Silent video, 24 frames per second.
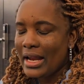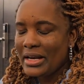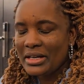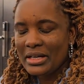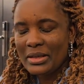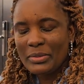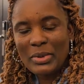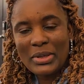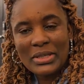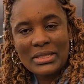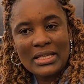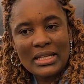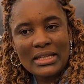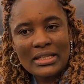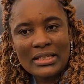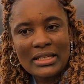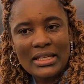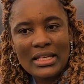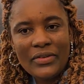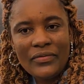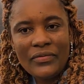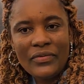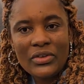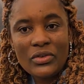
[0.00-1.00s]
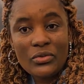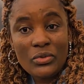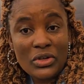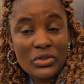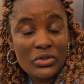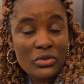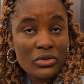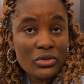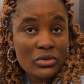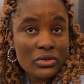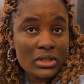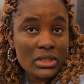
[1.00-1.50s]
100%. If it
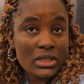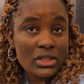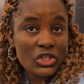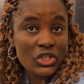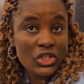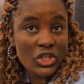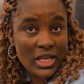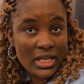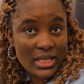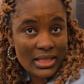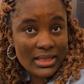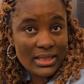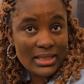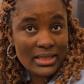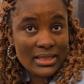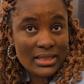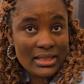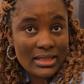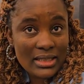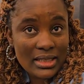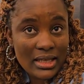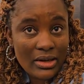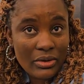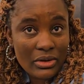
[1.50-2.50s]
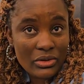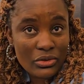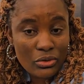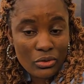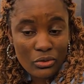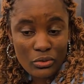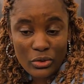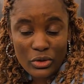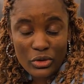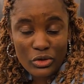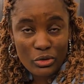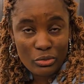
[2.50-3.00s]
was not chess, I was
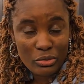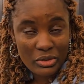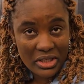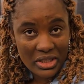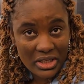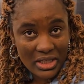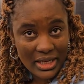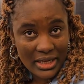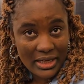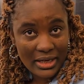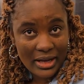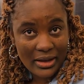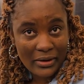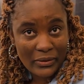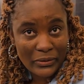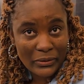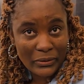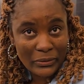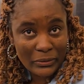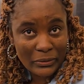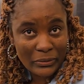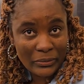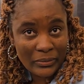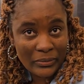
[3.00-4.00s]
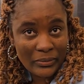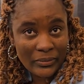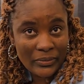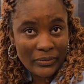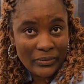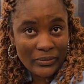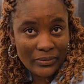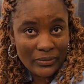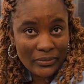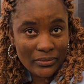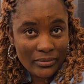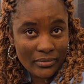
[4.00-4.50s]
not going to be here now.
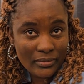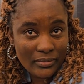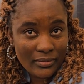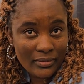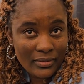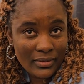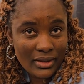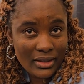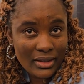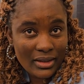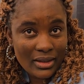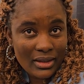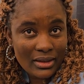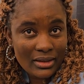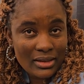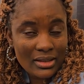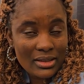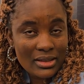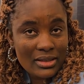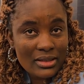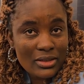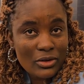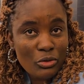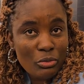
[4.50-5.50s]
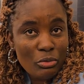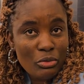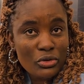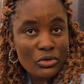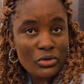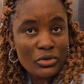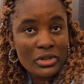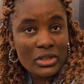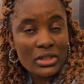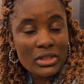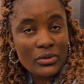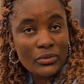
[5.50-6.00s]
Mm this is an
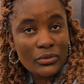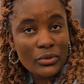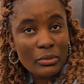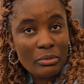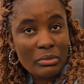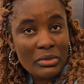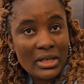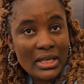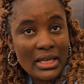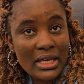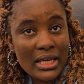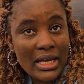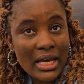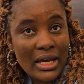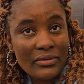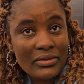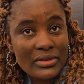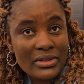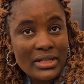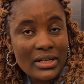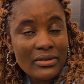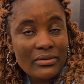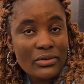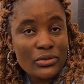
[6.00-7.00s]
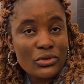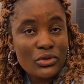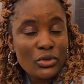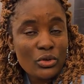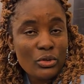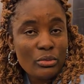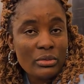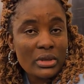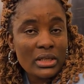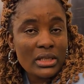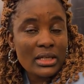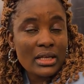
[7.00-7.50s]
opportunity for me. I've traveled
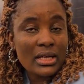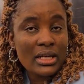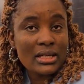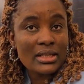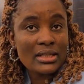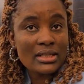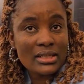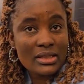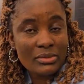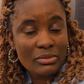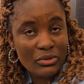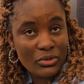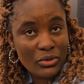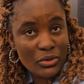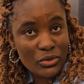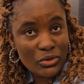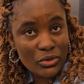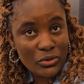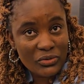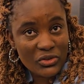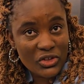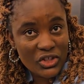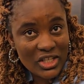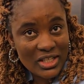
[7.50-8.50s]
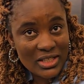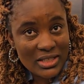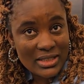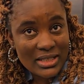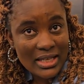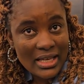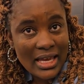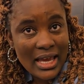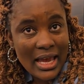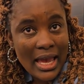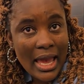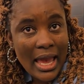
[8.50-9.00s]
so many countries because of
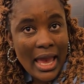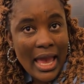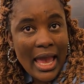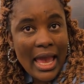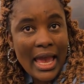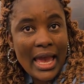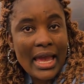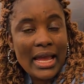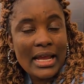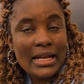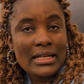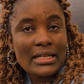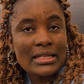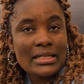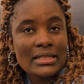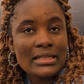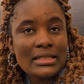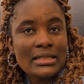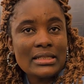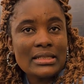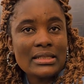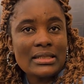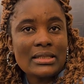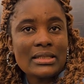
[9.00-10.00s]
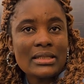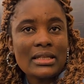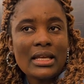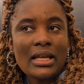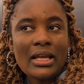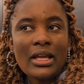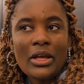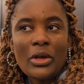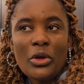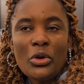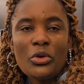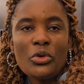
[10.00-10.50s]
chess. And,
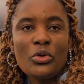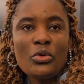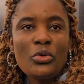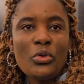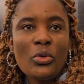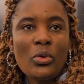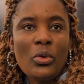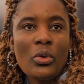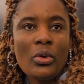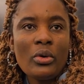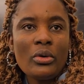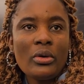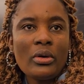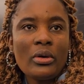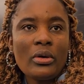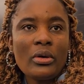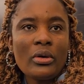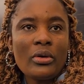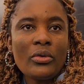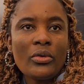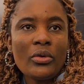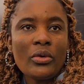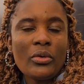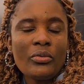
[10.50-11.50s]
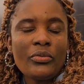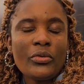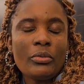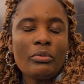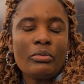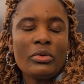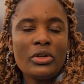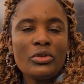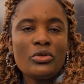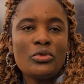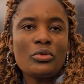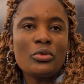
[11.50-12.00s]
you know, for
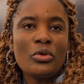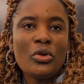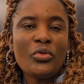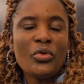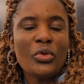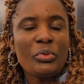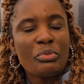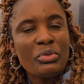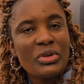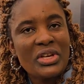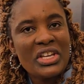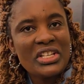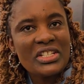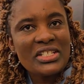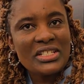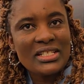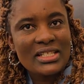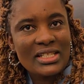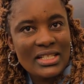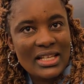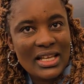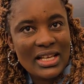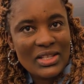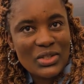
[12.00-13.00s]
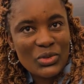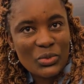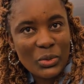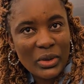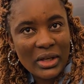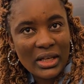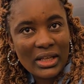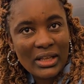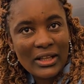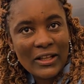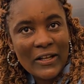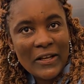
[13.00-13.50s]
me to go for PhD as
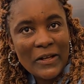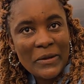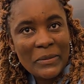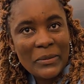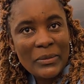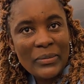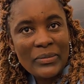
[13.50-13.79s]
well,